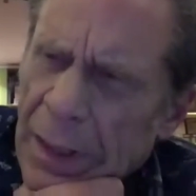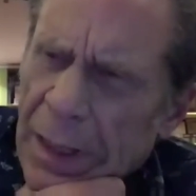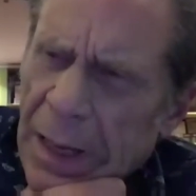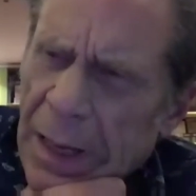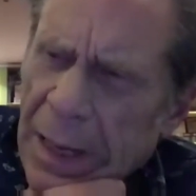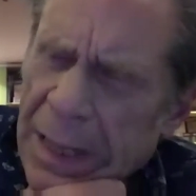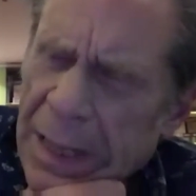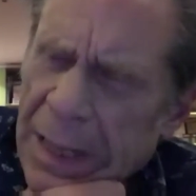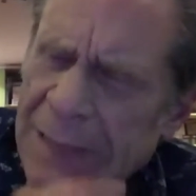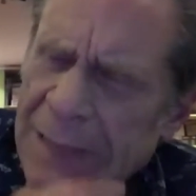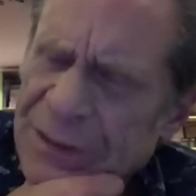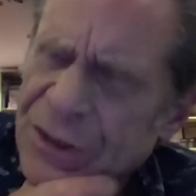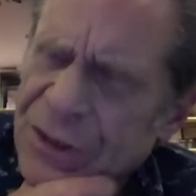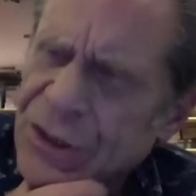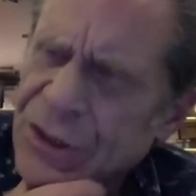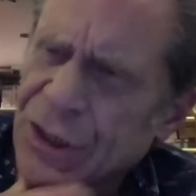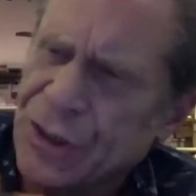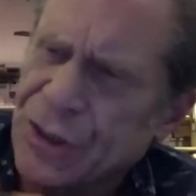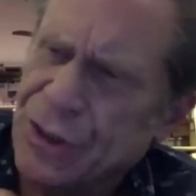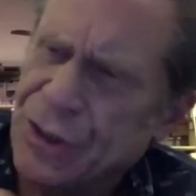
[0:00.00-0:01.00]
it's
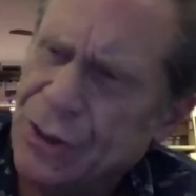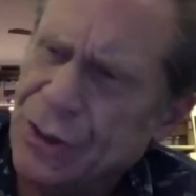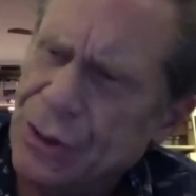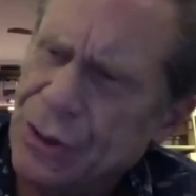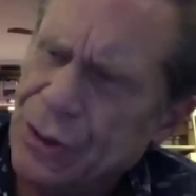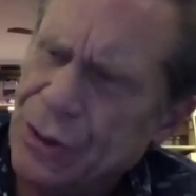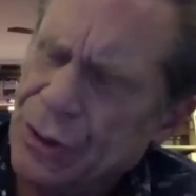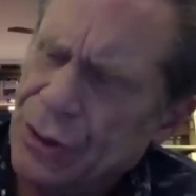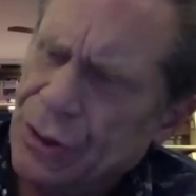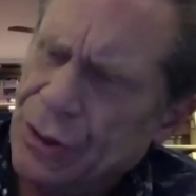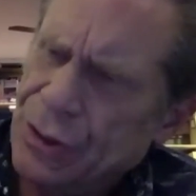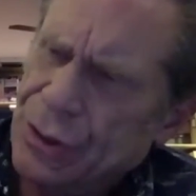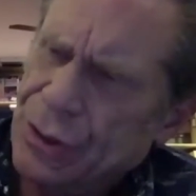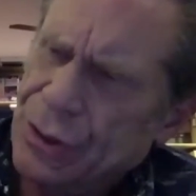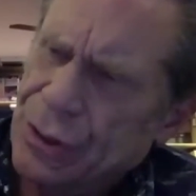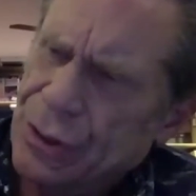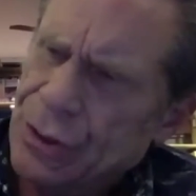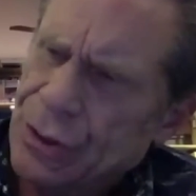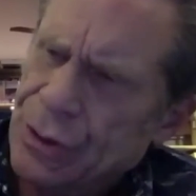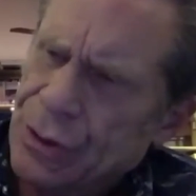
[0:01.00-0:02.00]
just,
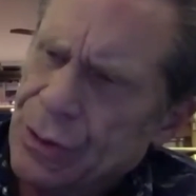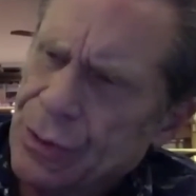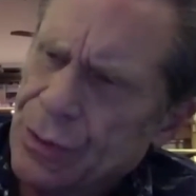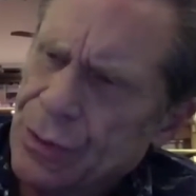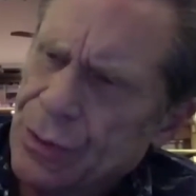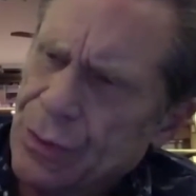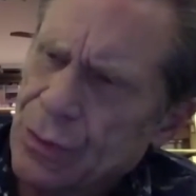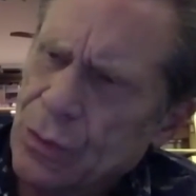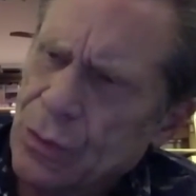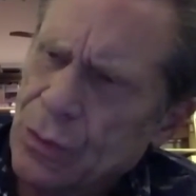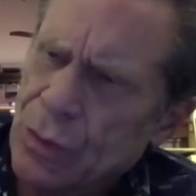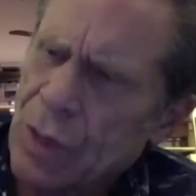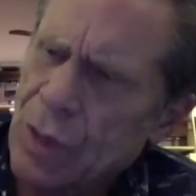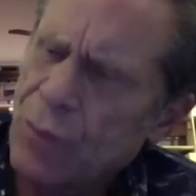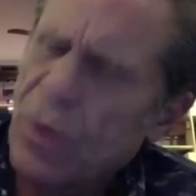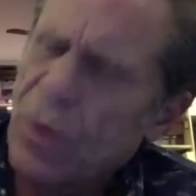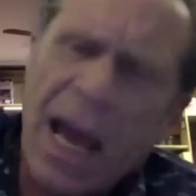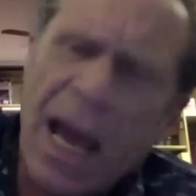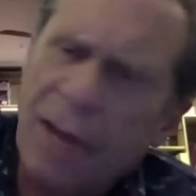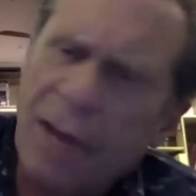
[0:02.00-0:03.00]
and
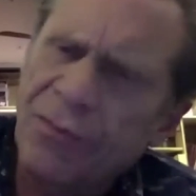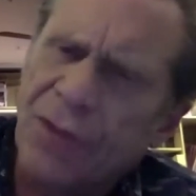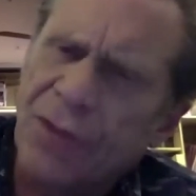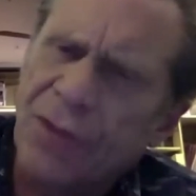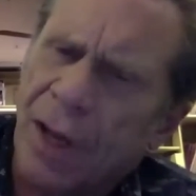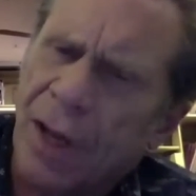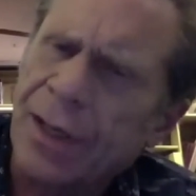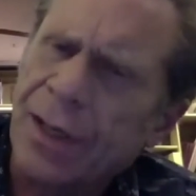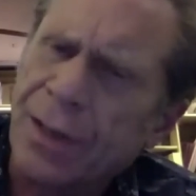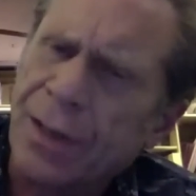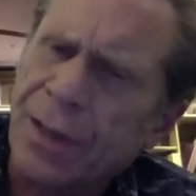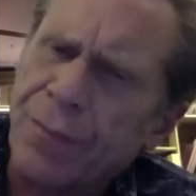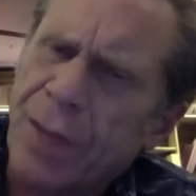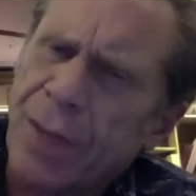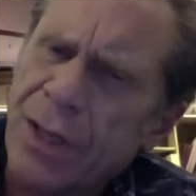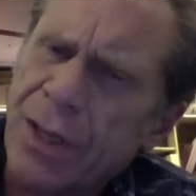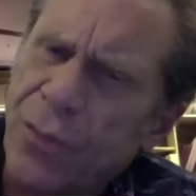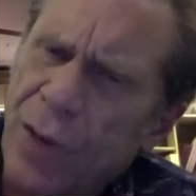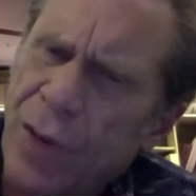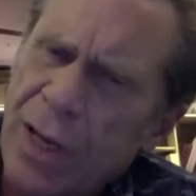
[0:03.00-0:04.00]
we have done it in
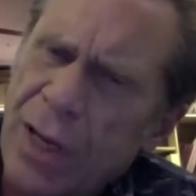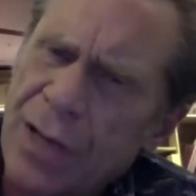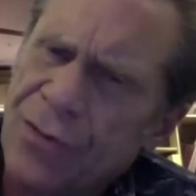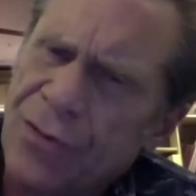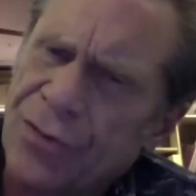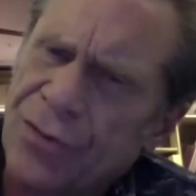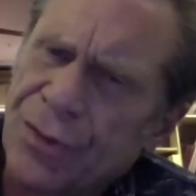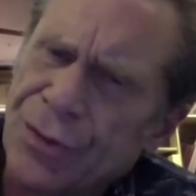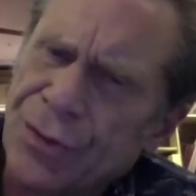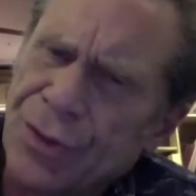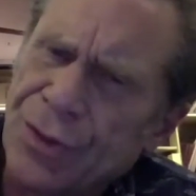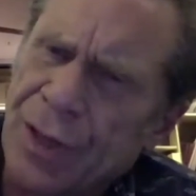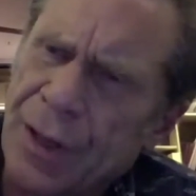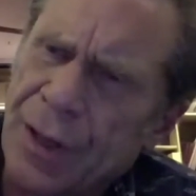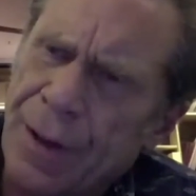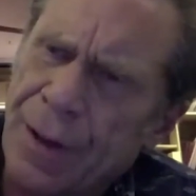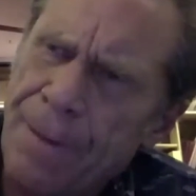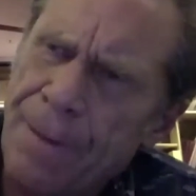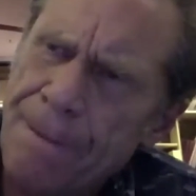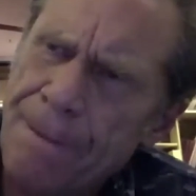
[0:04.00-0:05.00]
many ways. And
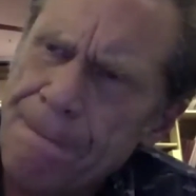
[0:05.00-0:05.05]
so